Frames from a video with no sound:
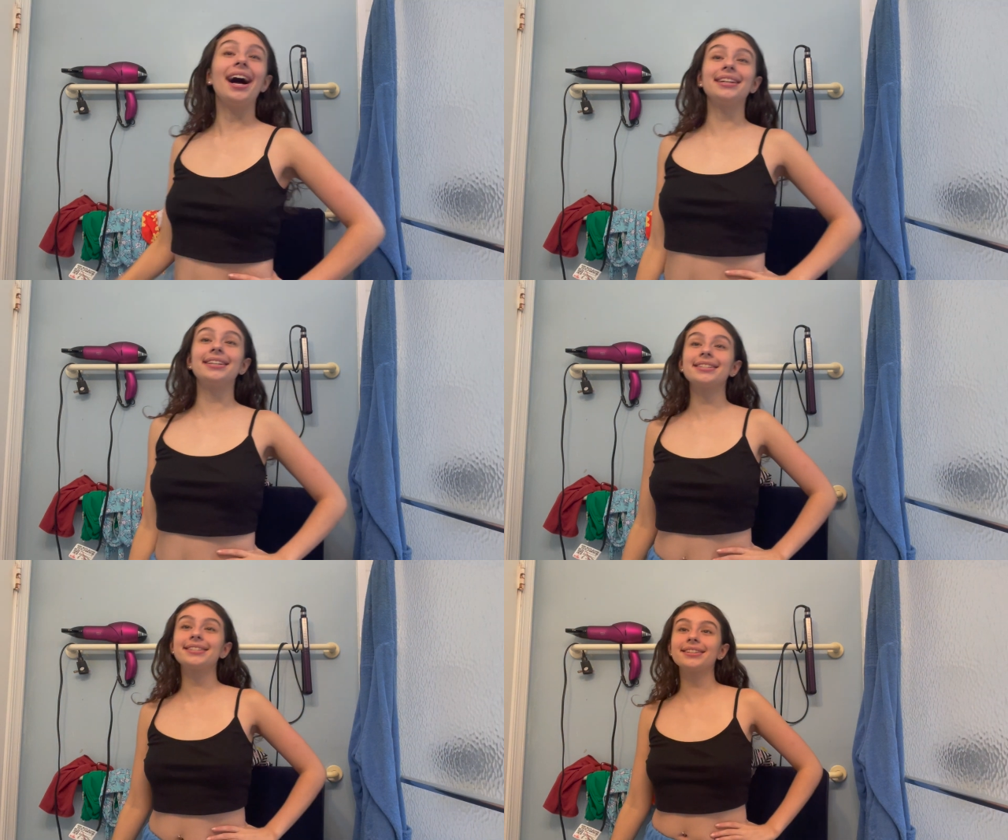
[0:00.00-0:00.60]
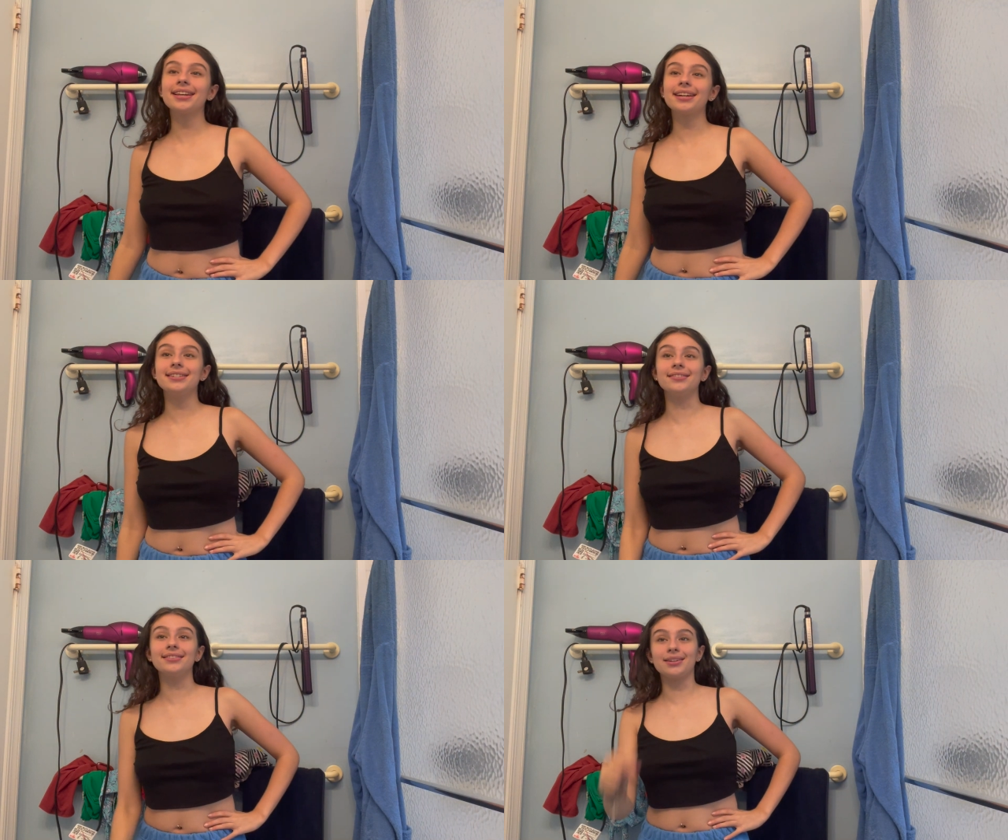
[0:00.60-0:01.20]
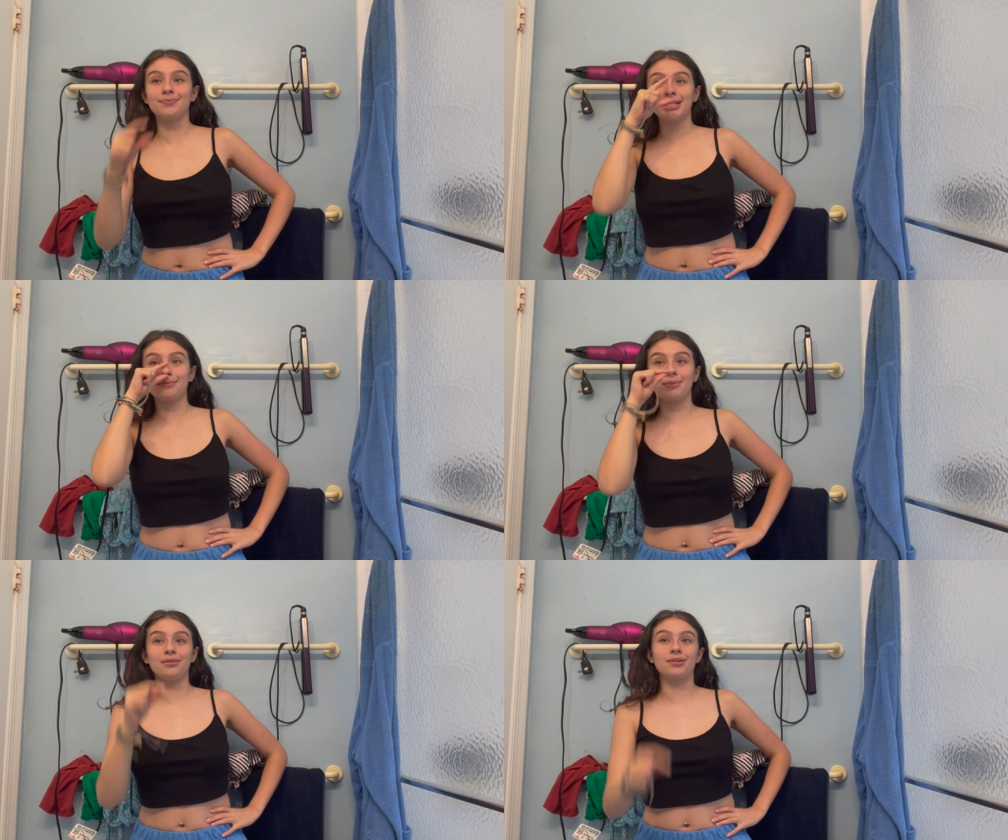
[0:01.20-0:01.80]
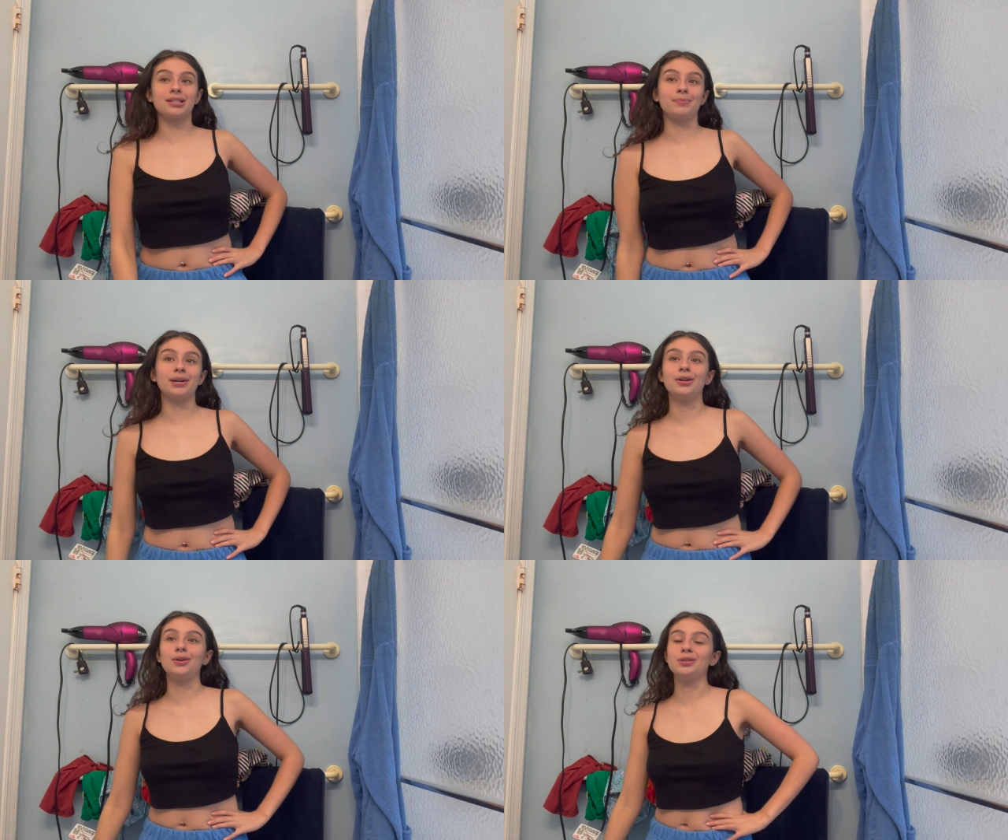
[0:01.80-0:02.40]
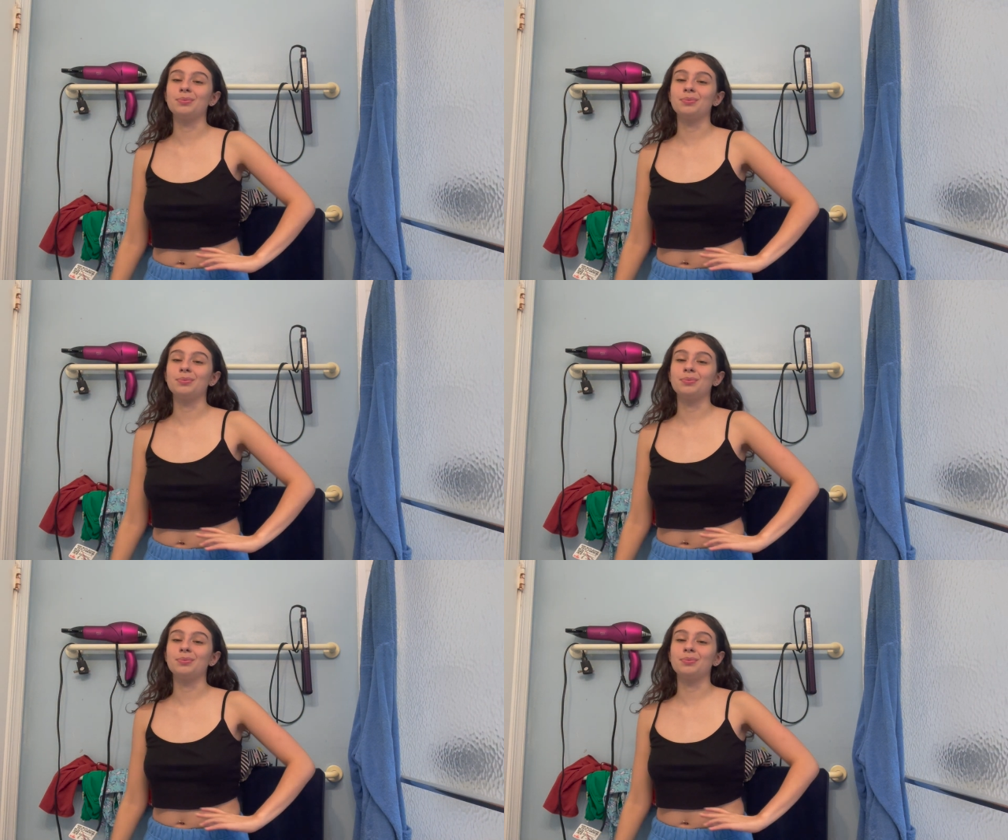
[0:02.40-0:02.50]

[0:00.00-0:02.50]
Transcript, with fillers: I just still think I don't like my smile because of my nose,